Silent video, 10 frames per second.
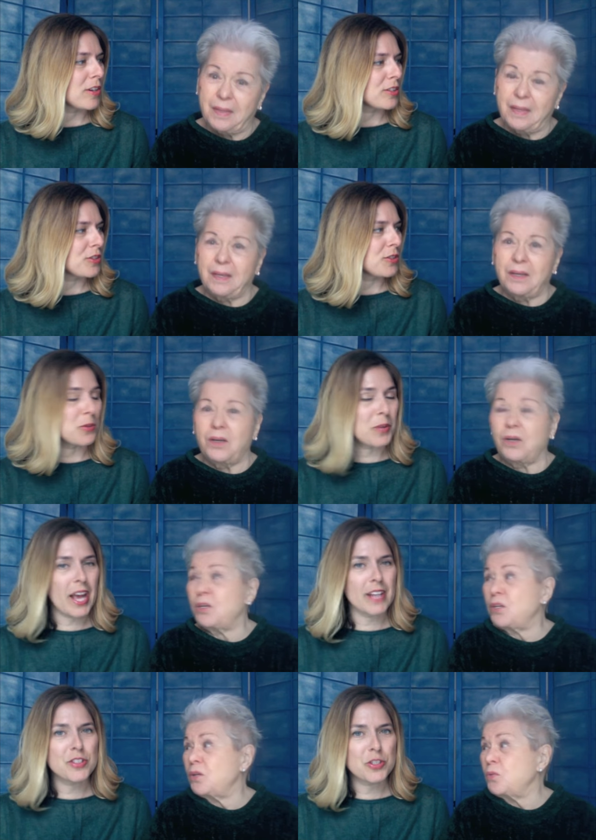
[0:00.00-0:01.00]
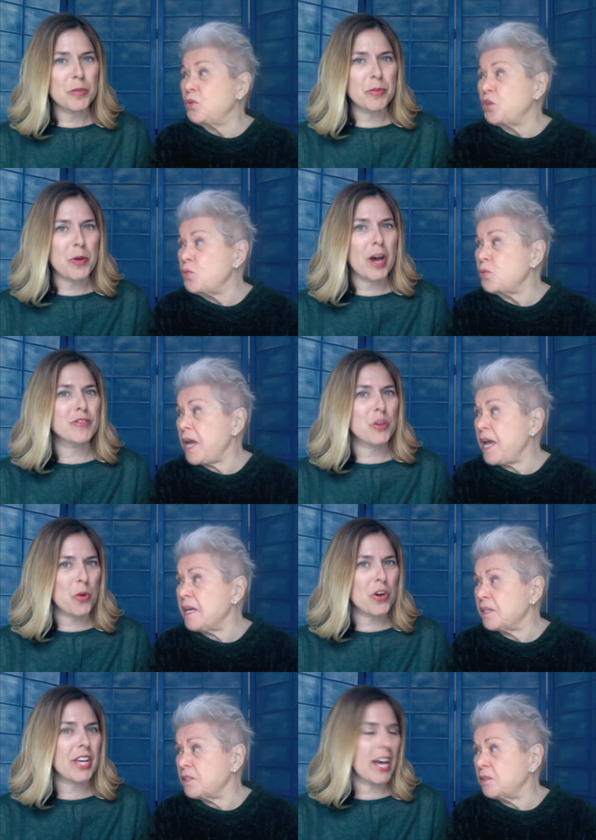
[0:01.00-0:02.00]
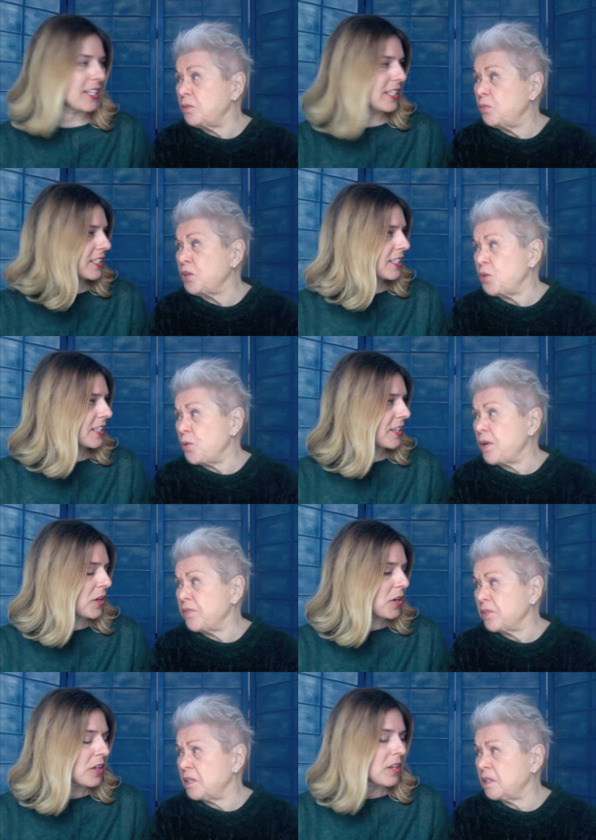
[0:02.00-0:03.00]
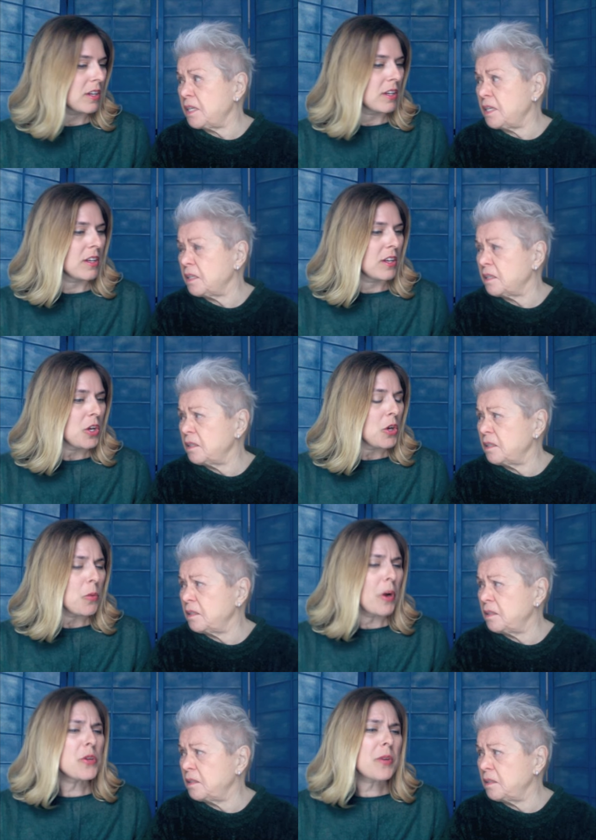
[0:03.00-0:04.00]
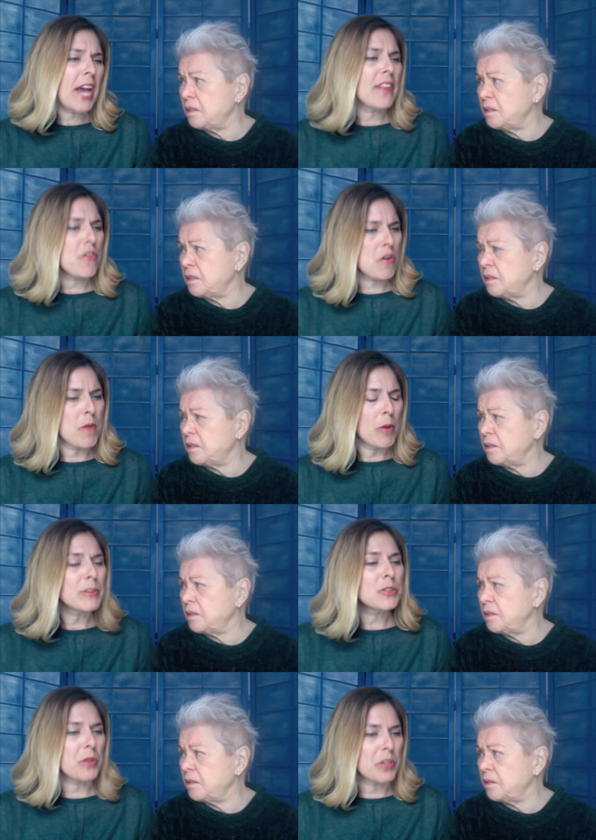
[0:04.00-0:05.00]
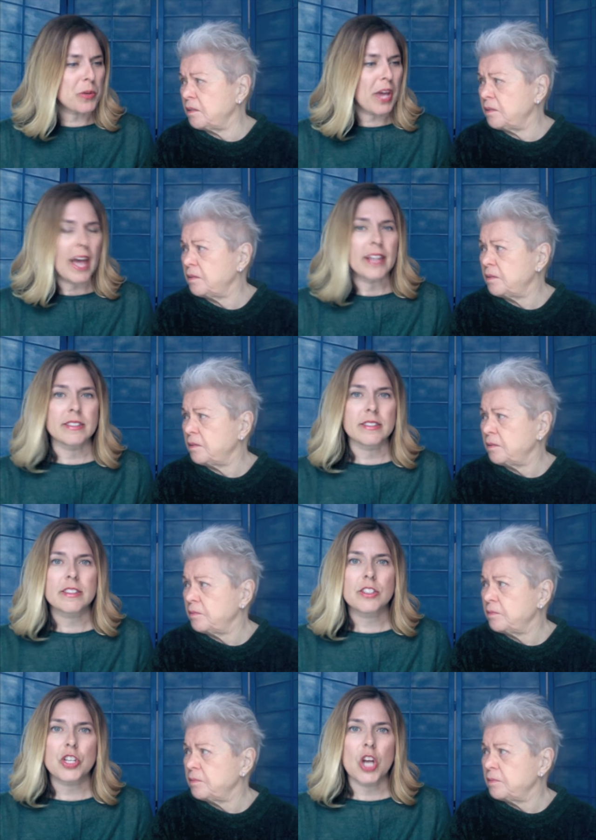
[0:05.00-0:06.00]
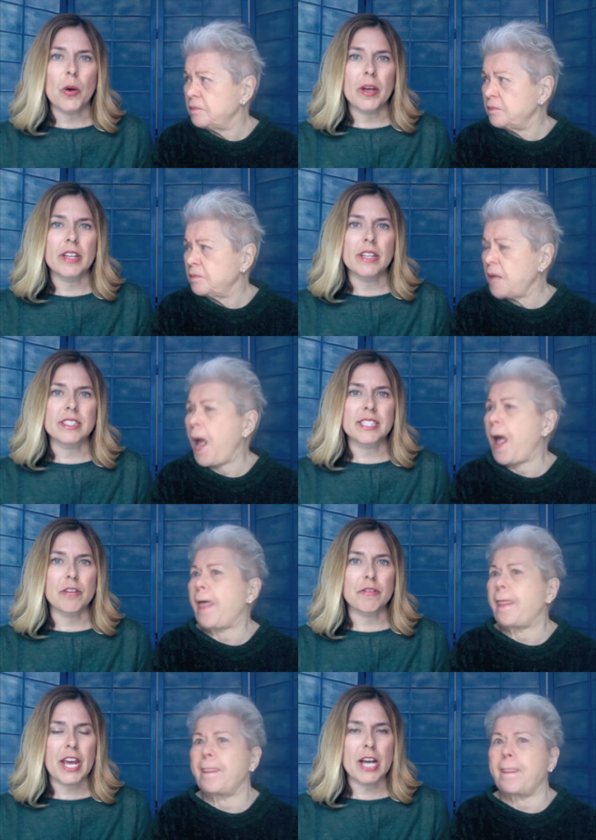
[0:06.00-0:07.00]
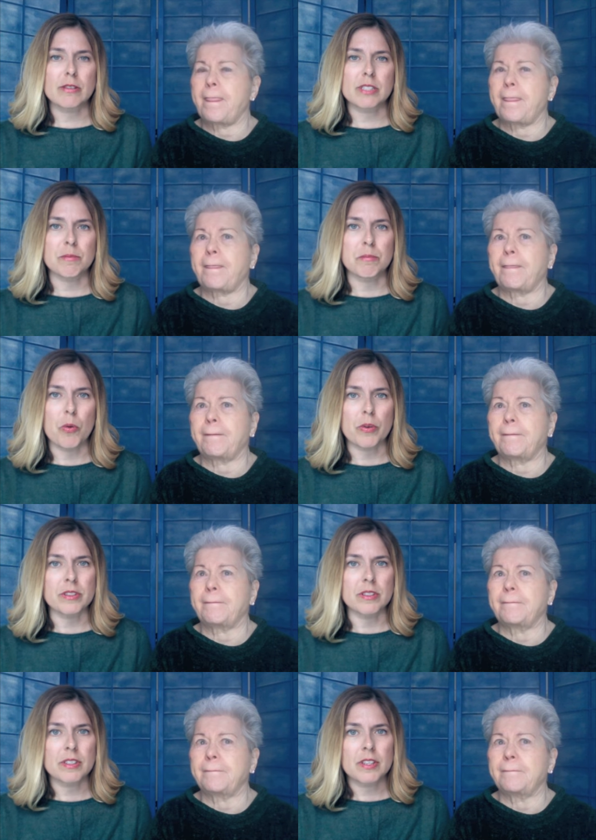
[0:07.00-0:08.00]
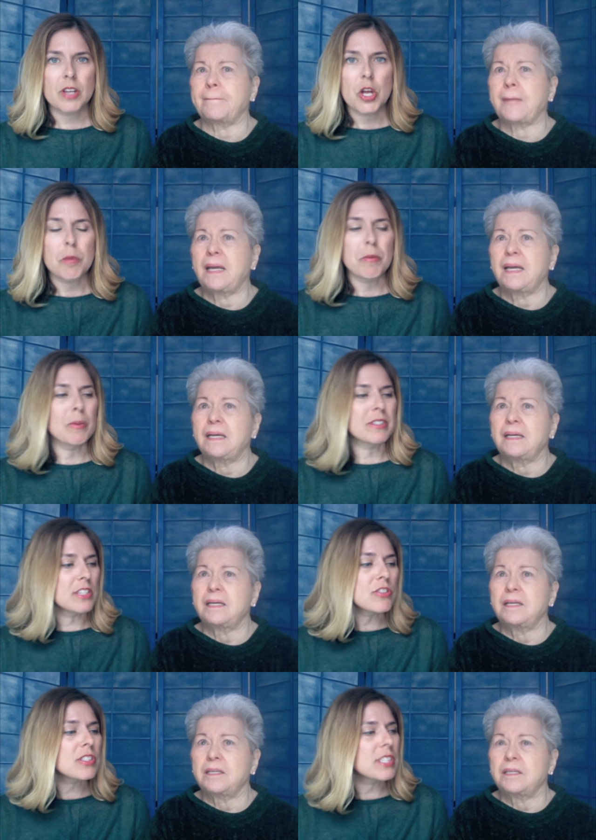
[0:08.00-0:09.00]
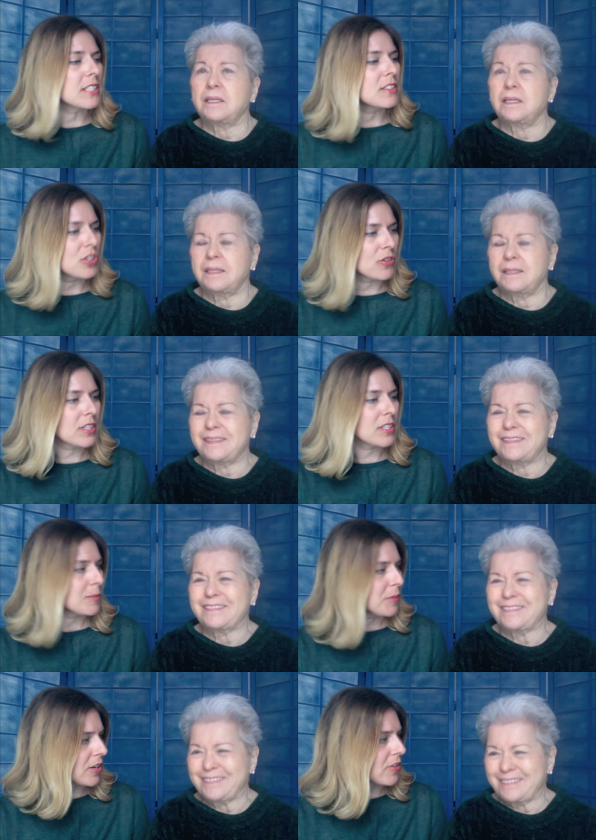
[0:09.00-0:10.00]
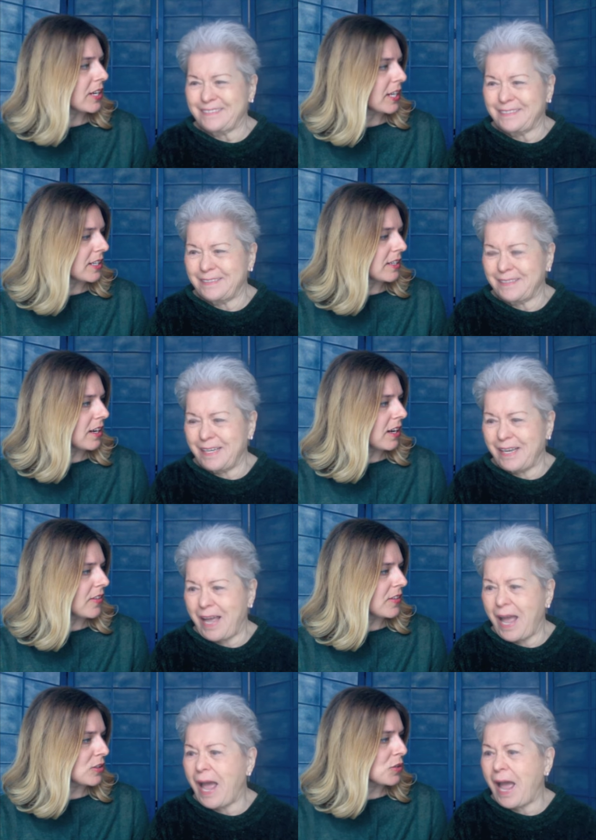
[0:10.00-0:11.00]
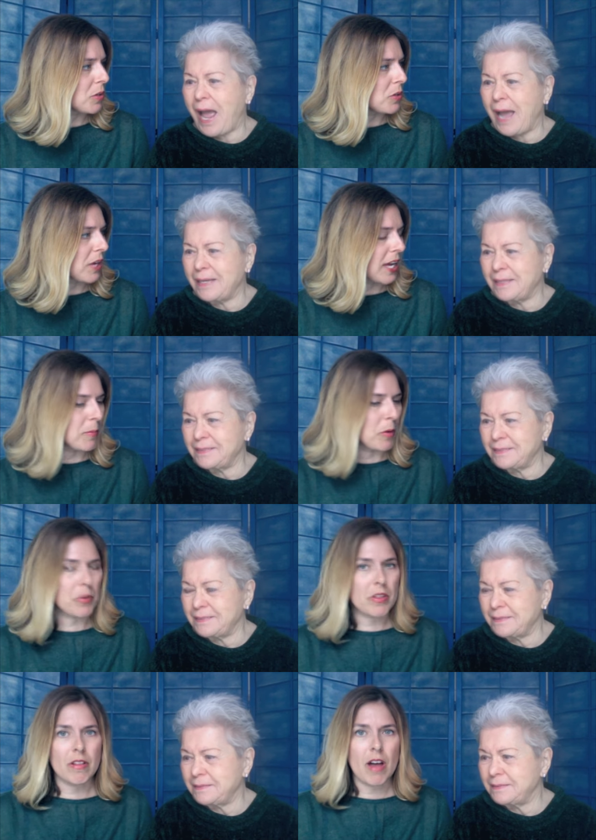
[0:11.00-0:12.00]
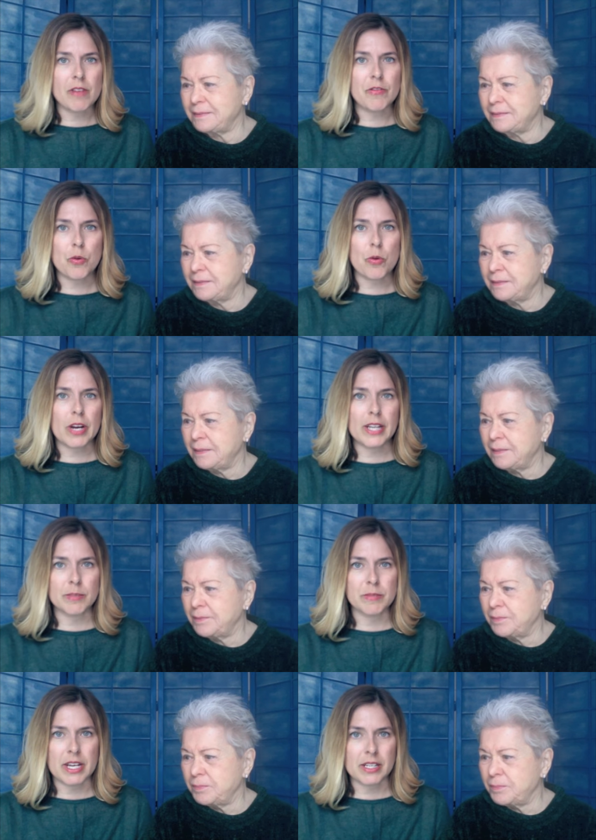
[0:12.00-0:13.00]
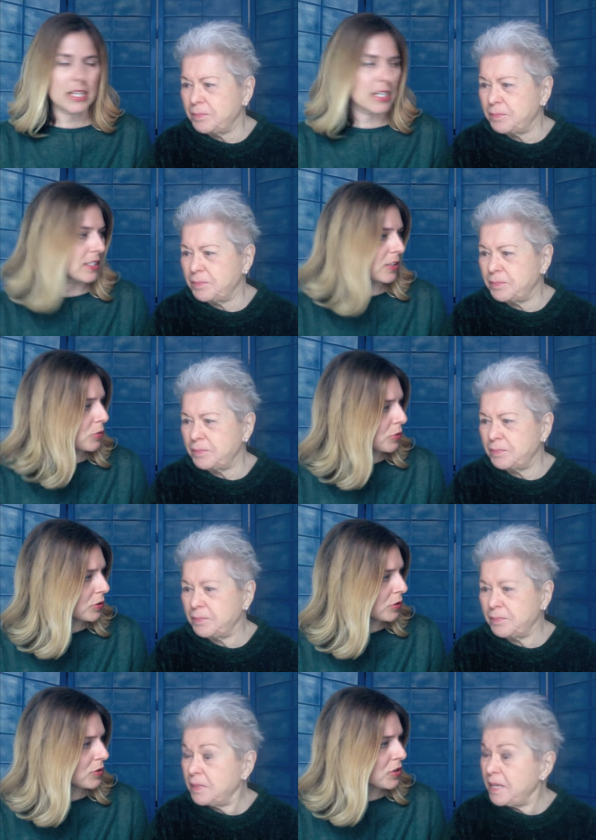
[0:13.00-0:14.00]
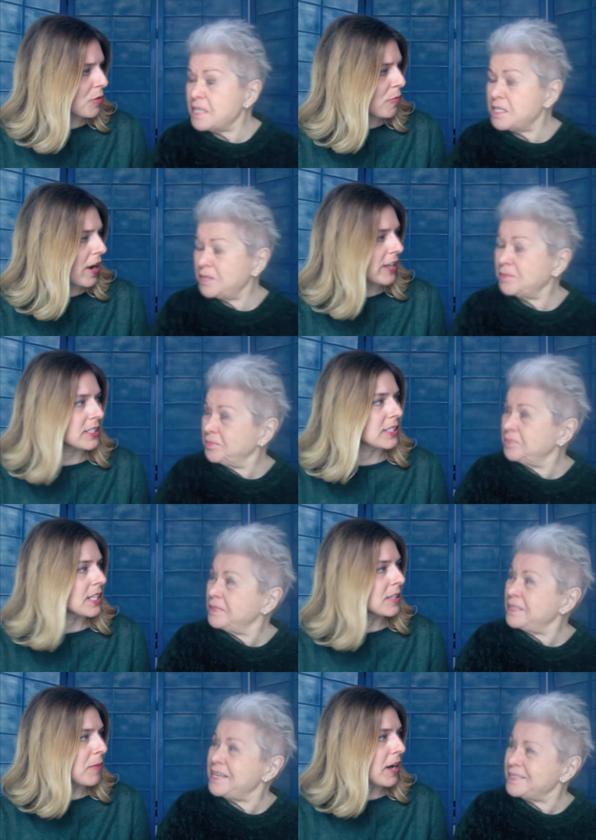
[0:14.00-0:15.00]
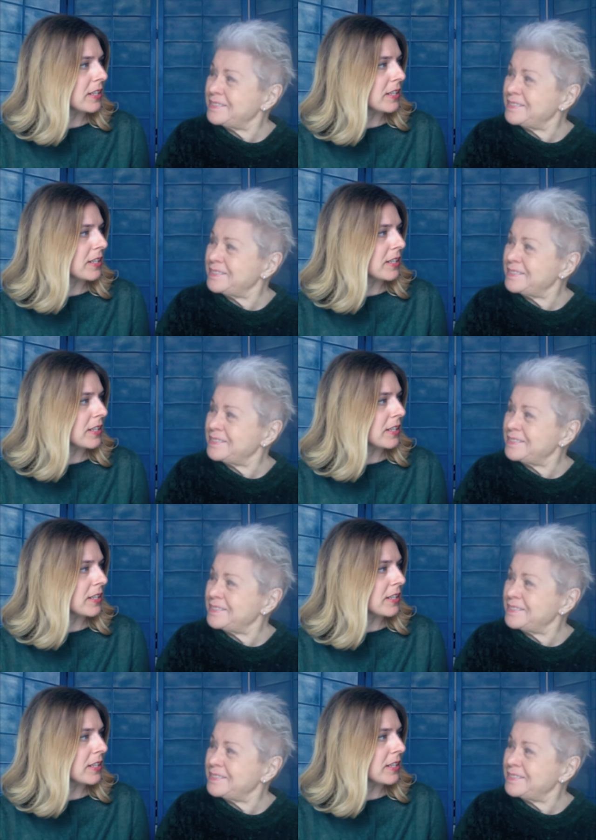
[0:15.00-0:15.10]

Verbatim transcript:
Speaker 1: to do. You can do well, it, but you, you have to work at it when you have a kid. Well, you can. There are moments when you can, you know, and, and self care is important. But what's interesting is during this period, this is when you came up with a lot of your orgasm techniques that you use in yes. your practice and the yes. body